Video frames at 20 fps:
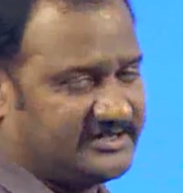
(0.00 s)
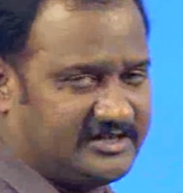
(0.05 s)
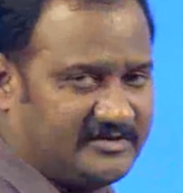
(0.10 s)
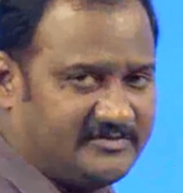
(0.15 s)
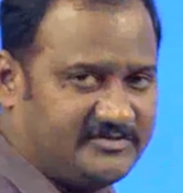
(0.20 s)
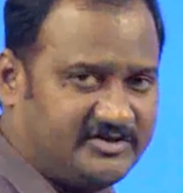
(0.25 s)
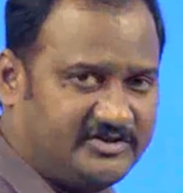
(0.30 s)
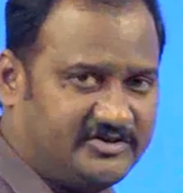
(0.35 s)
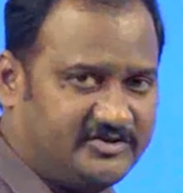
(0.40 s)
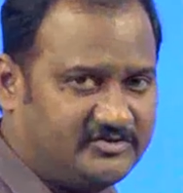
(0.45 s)

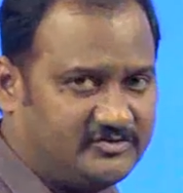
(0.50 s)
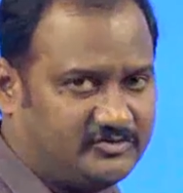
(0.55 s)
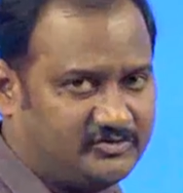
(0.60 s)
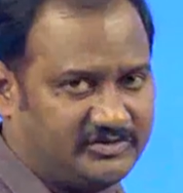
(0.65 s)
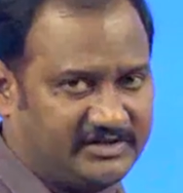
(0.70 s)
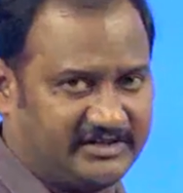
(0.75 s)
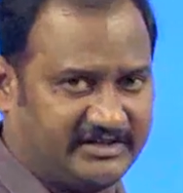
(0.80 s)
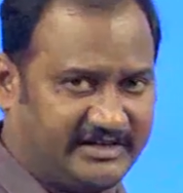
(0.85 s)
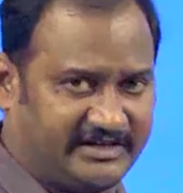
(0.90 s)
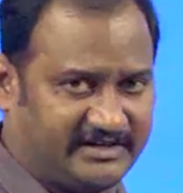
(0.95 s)
substitute
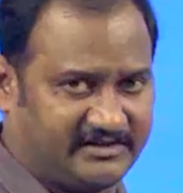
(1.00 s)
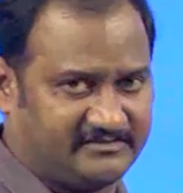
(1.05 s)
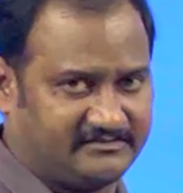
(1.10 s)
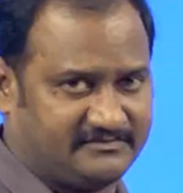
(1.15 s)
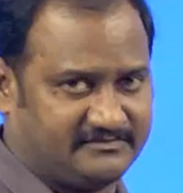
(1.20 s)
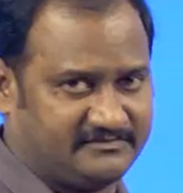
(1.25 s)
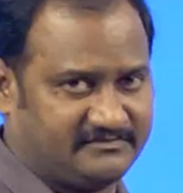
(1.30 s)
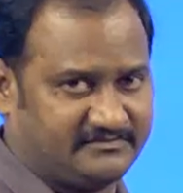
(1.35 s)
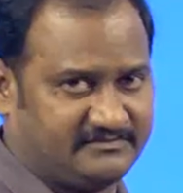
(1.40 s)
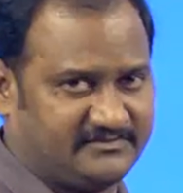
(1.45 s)
over there.
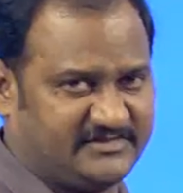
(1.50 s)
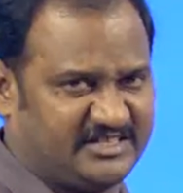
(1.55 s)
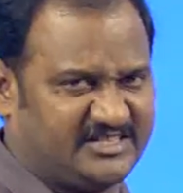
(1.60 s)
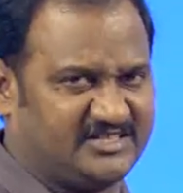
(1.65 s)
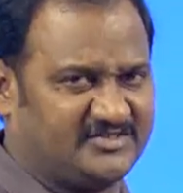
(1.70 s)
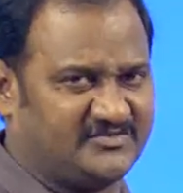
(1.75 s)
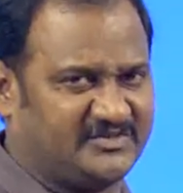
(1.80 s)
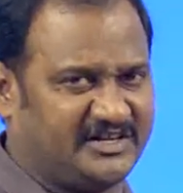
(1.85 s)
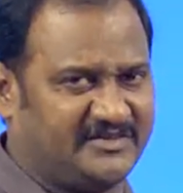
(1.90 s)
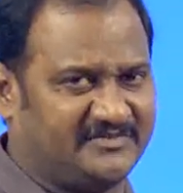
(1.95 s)
This
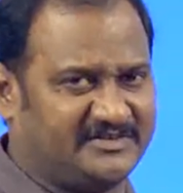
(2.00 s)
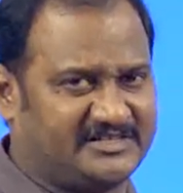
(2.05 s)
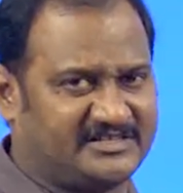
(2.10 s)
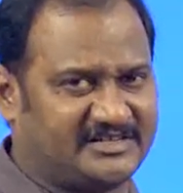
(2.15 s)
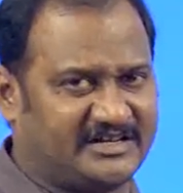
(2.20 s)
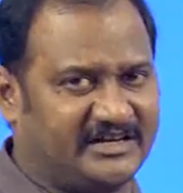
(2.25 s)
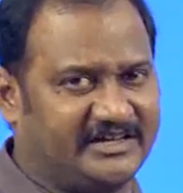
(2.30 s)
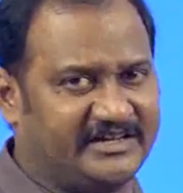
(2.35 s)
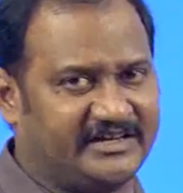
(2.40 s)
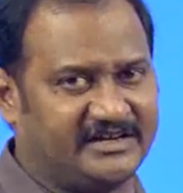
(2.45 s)
is very
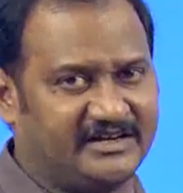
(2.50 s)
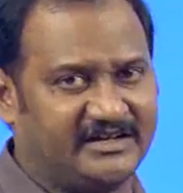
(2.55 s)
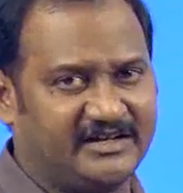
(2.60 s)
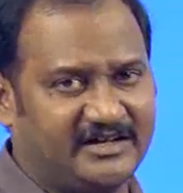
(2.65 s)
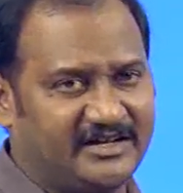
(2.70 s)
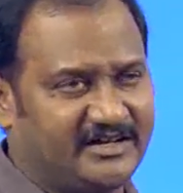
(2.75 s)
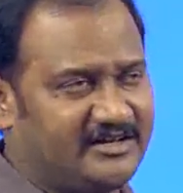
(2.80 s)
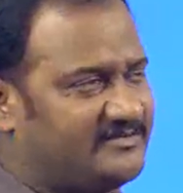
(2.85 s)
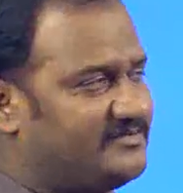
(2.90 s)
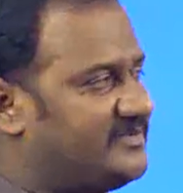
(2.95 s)
much clear,
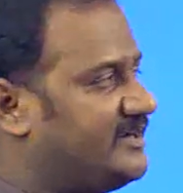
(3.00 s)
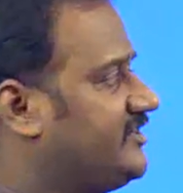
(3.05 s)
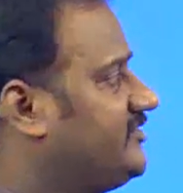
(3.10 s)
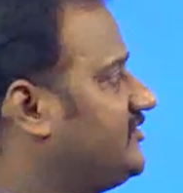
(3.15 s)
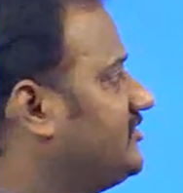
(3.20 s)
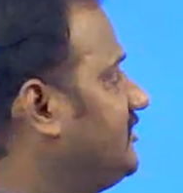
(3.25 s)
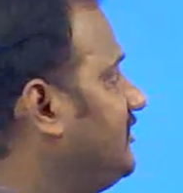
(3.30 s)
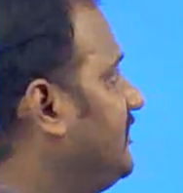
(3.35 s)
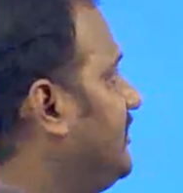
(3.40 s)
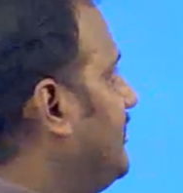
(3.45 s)
but
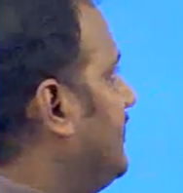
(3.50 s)
you know